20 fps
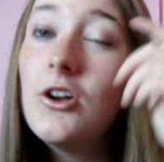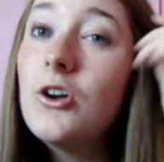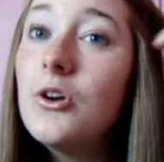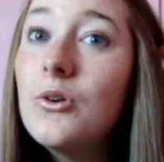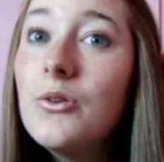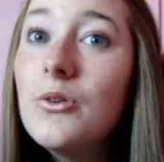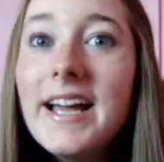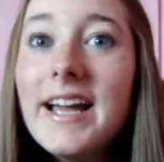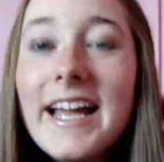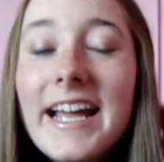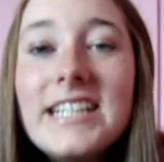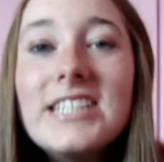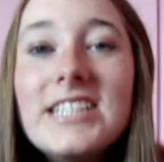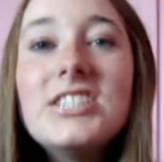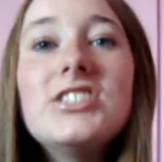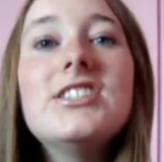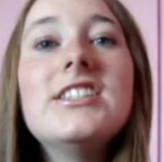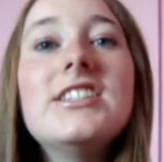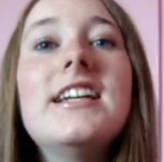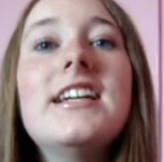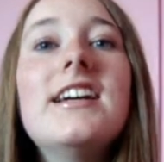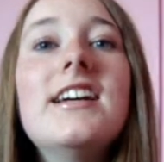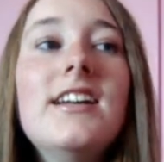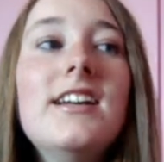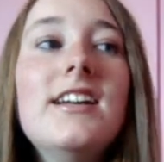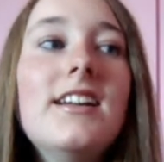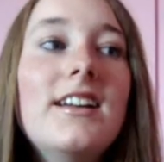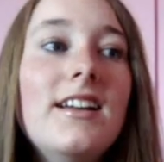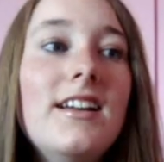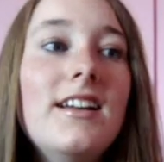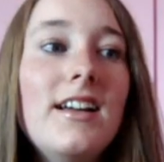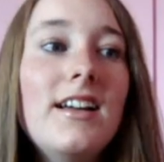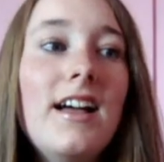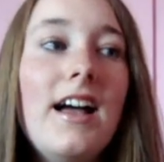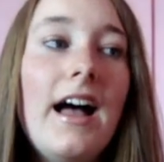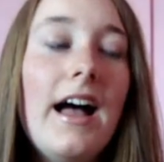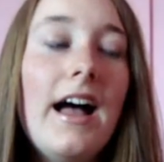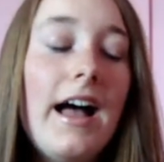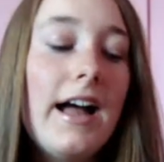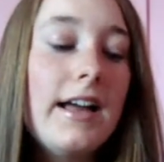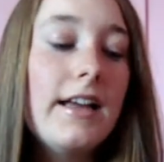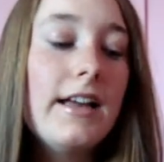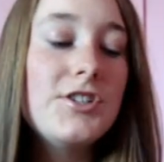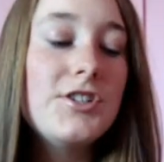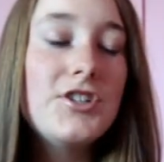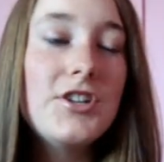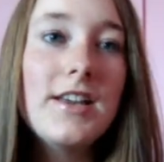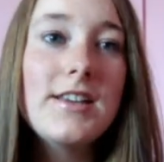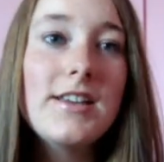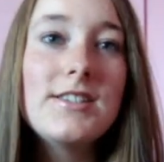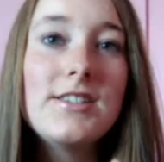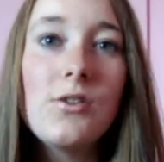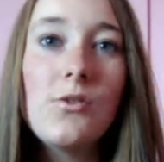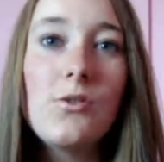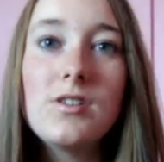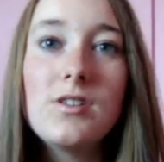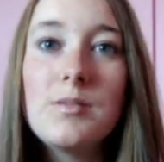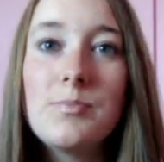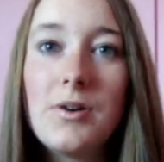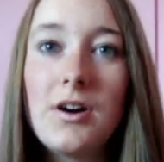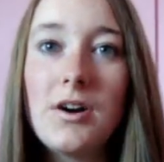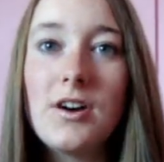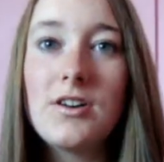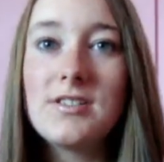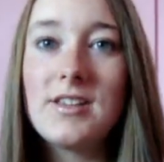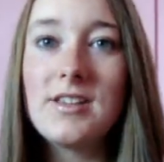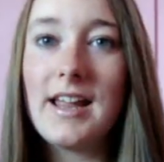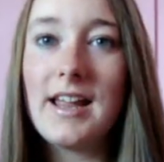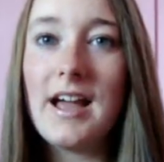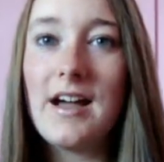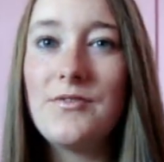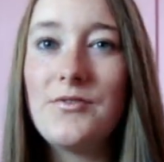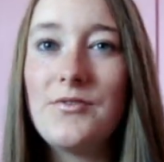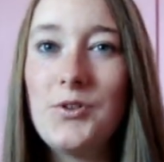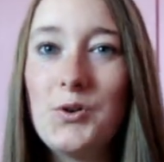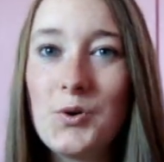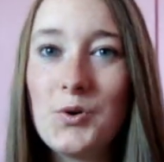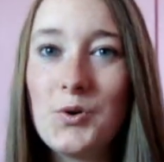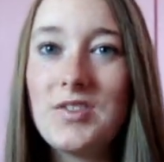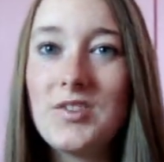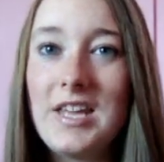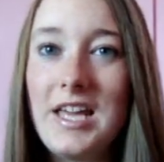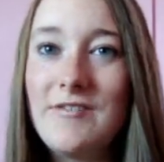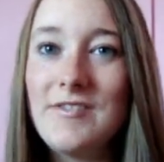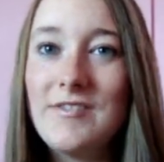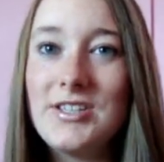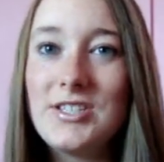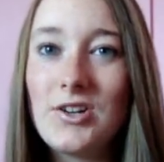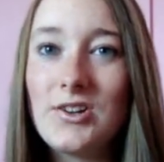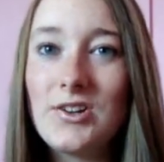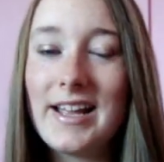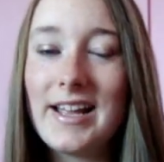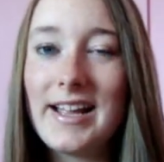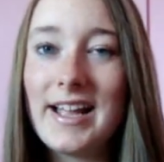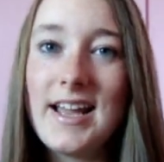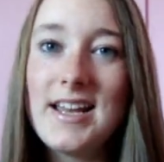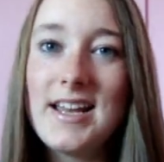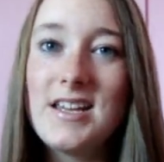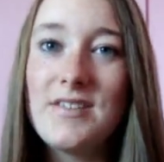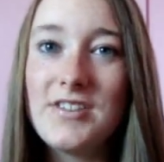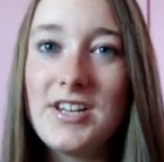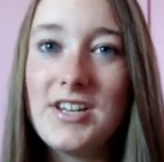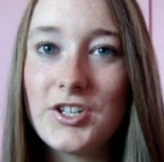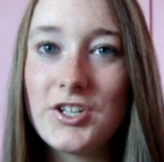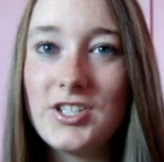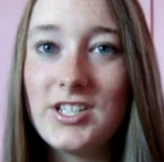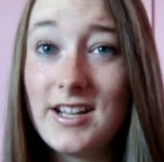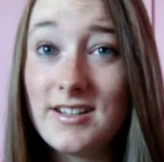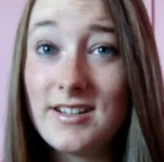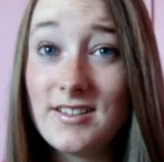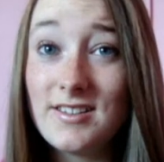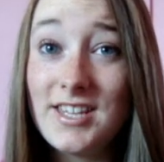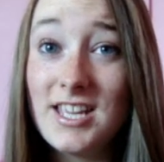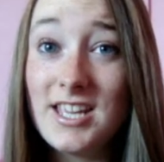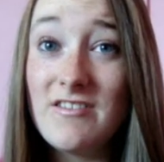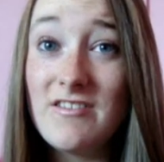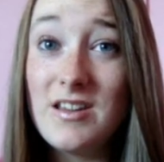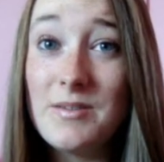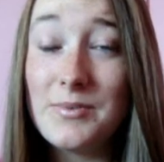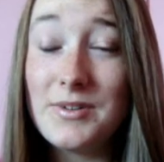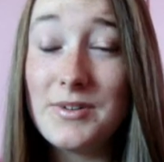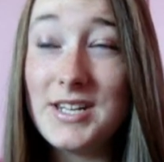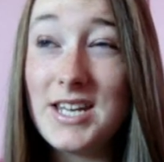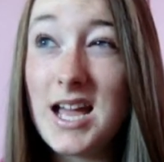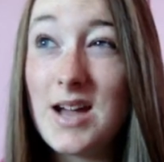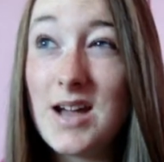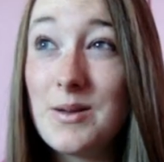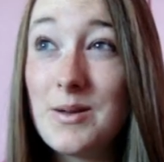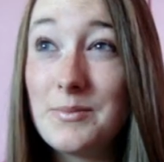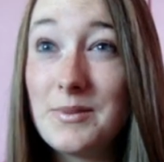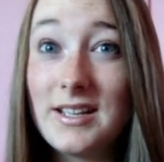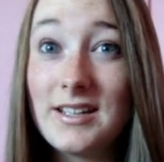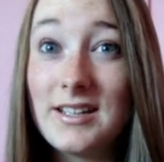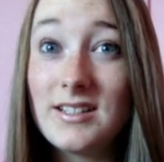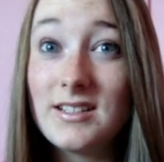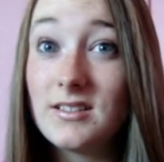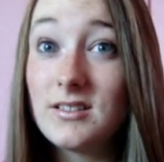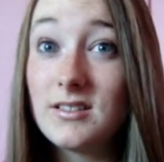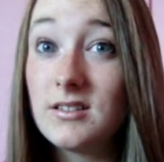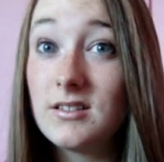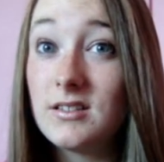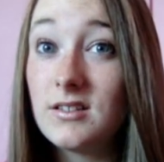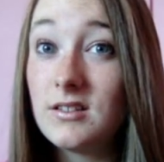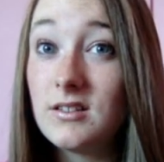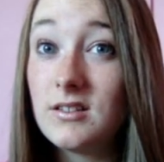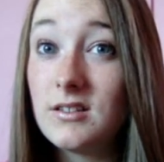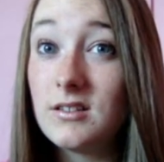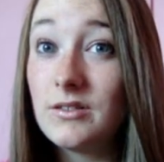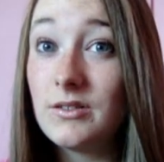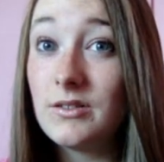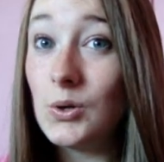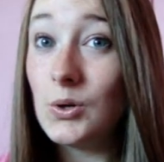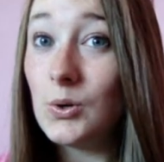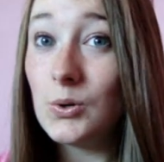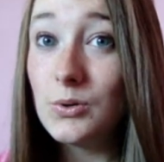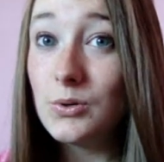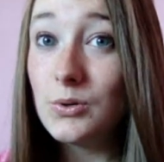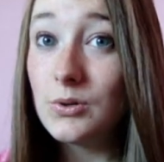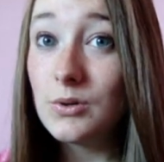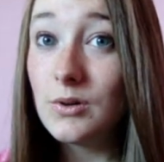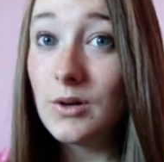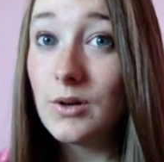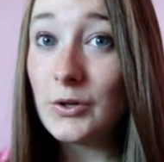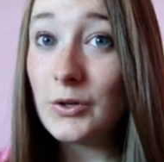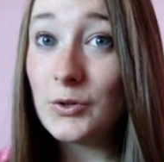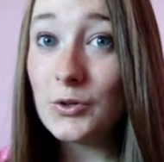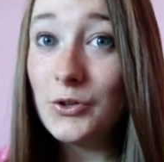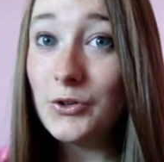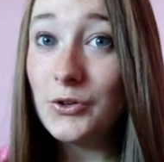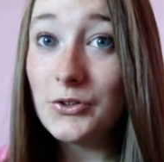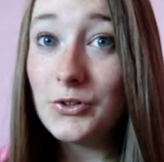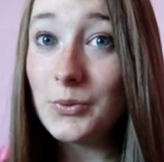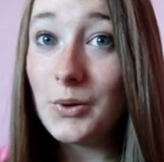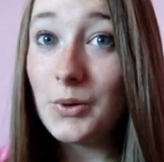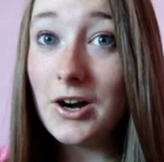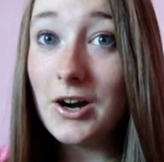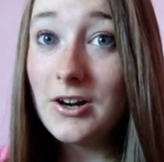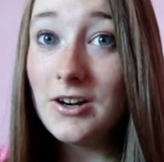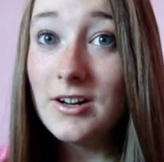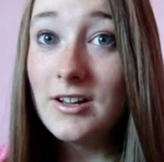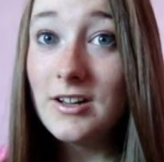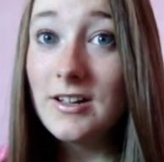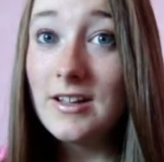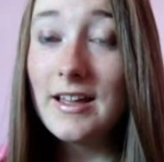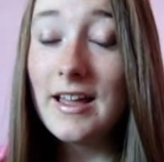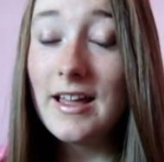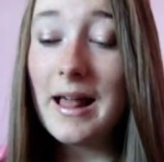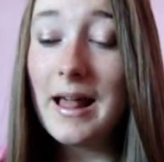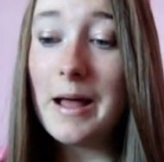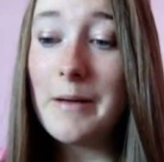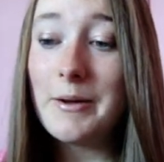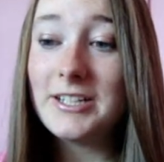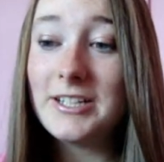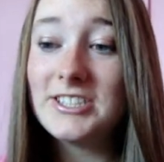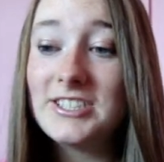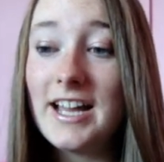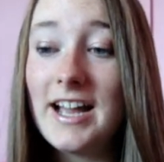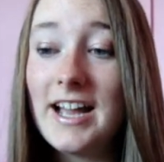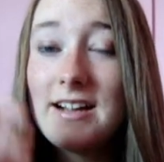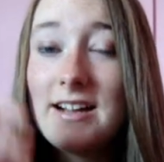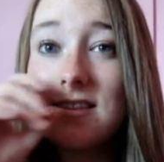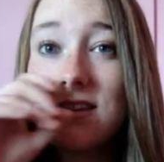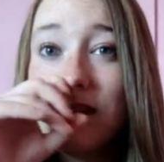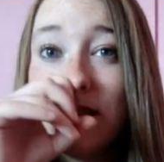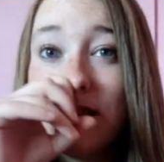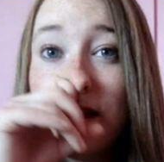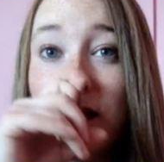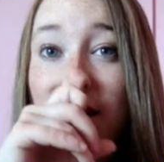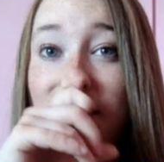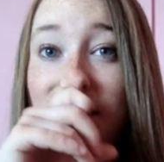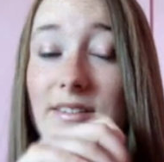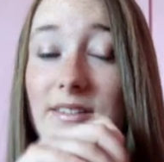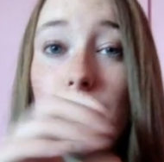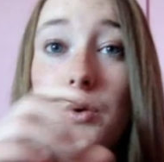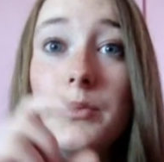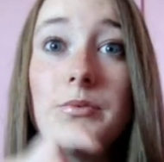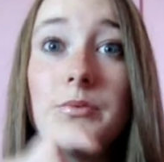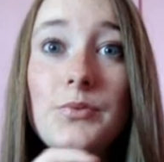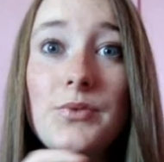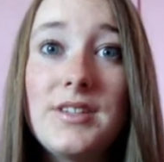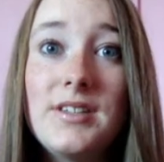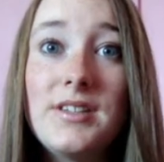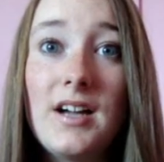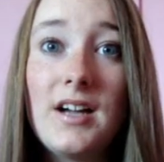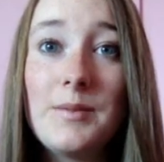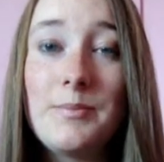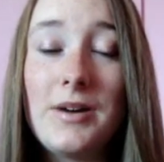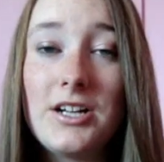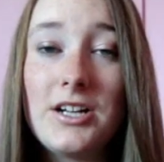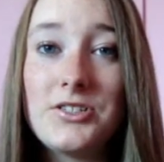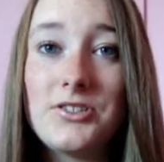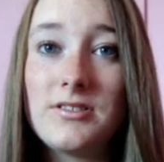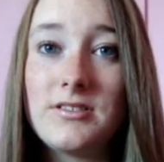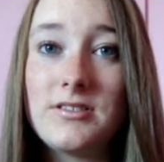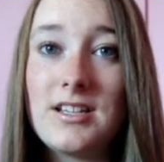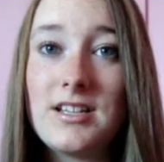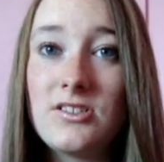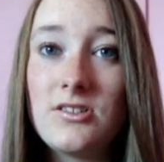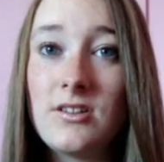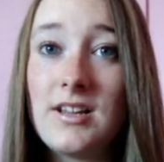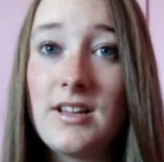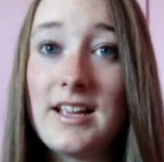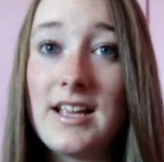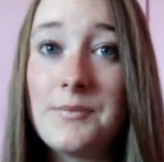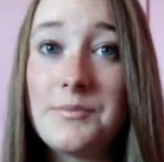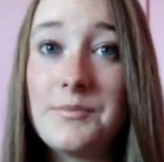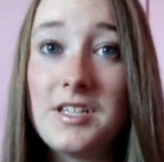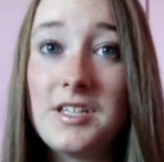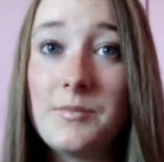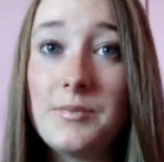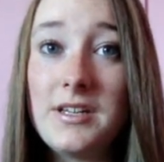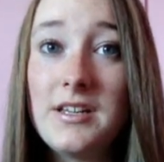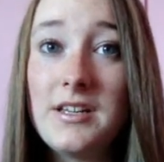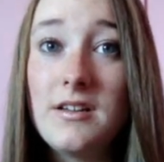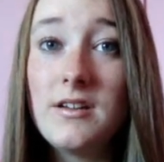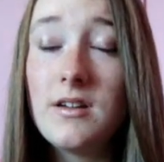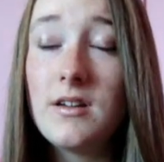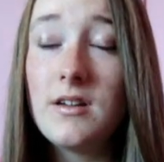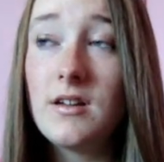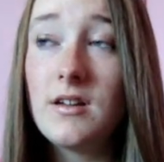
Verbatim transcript: Who is she? I She is the only person I have no theories on. I kind of initially had a theory, but now I'm like, no, I don't know who you are. Um, I checked the, that the woman with the eye patches list on IMDb.